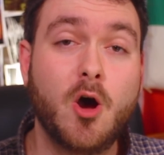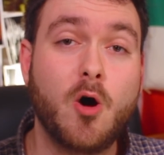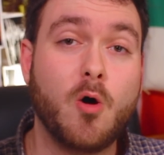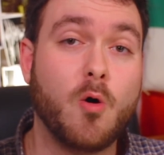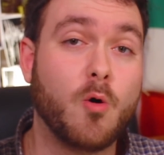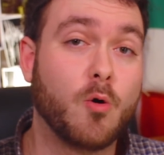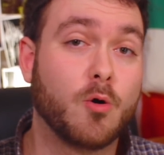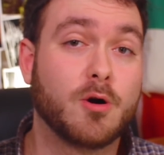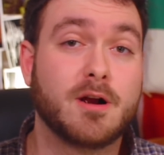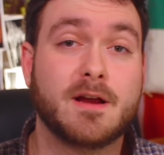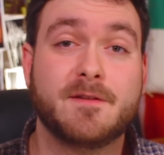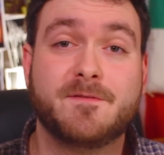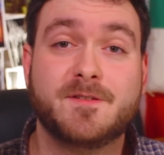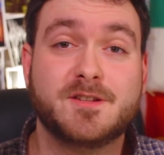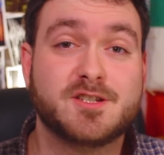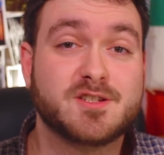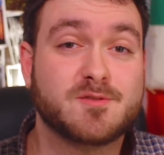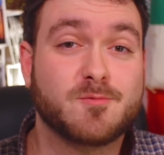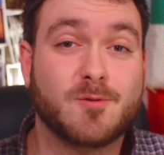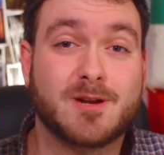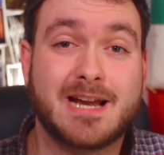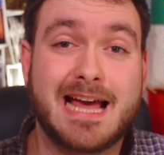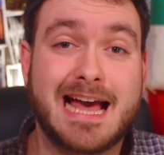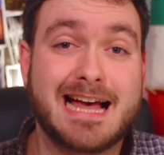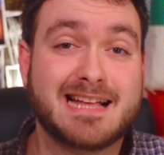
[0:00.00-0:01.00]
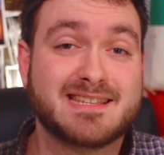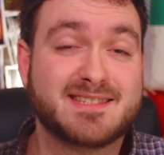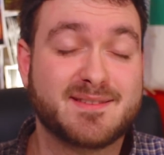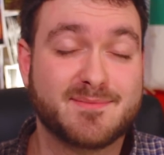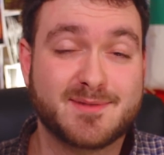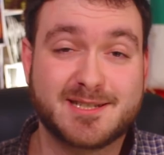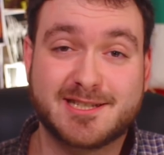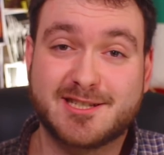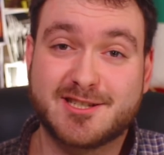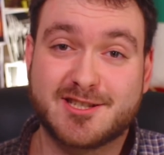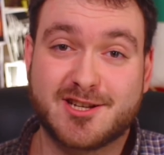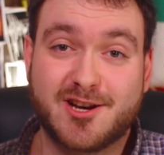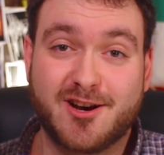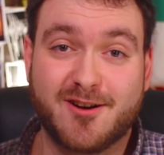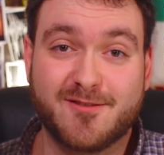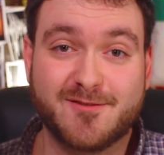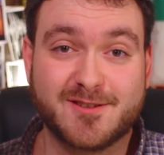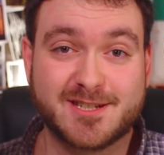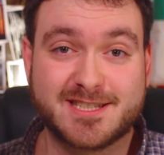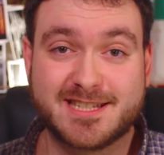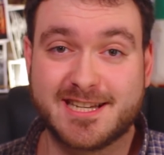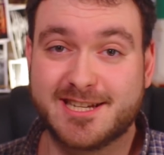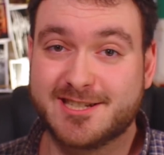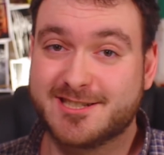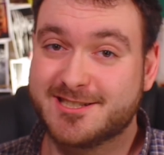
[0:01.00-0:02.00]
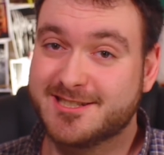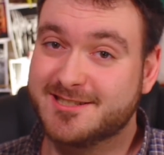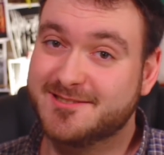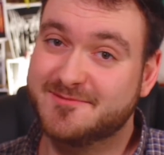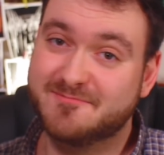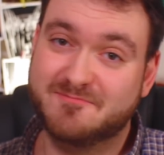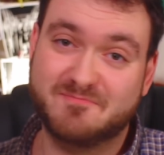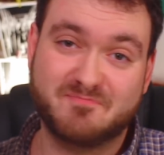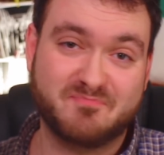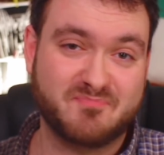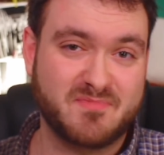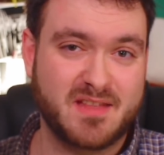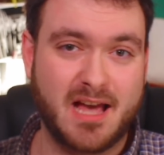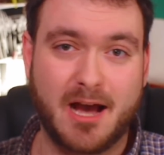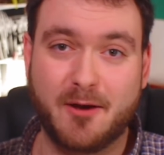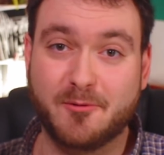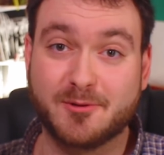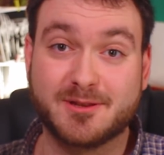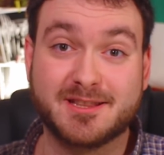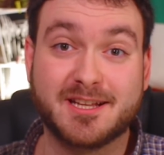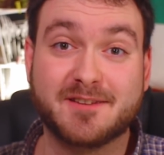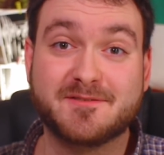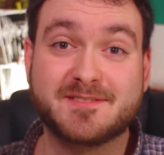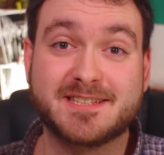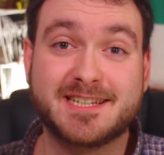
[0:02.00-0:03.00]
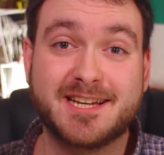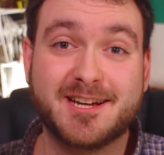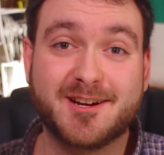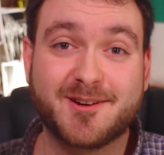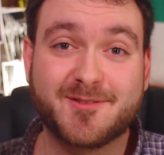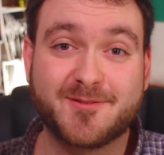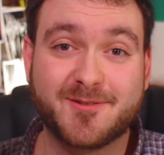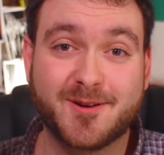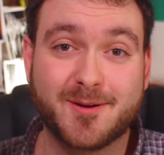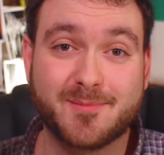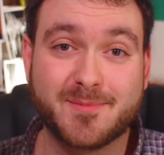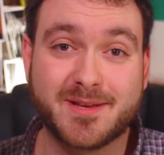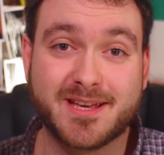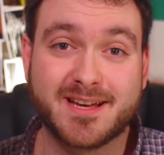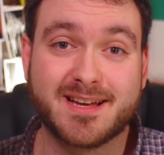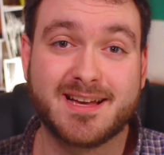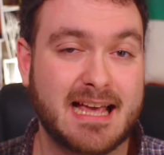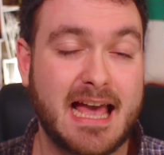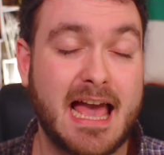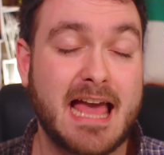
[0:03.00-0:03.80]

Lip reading: Or if you just want to add something to the conversation, I would love to hear from you.